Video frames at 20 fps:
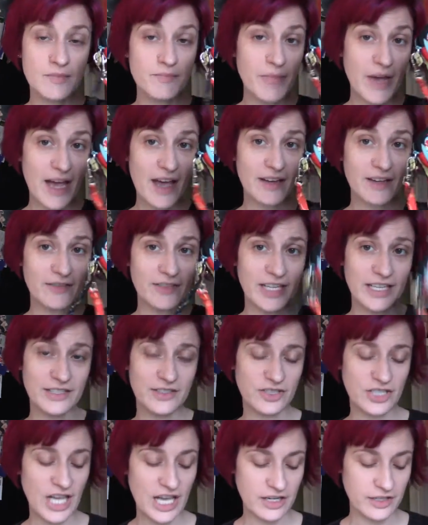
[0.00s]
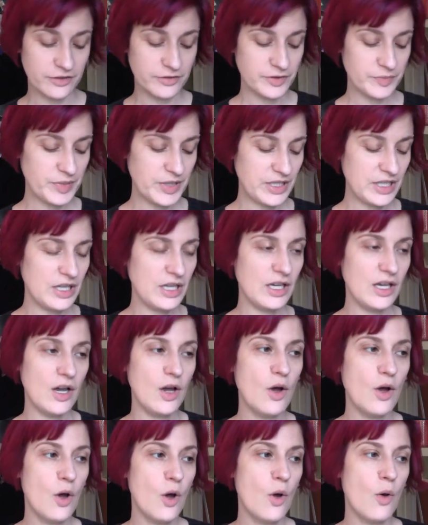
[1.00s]
Bag of light shadows, picking
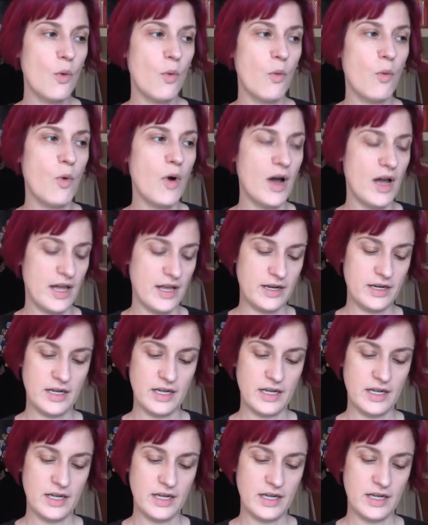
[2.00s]
one,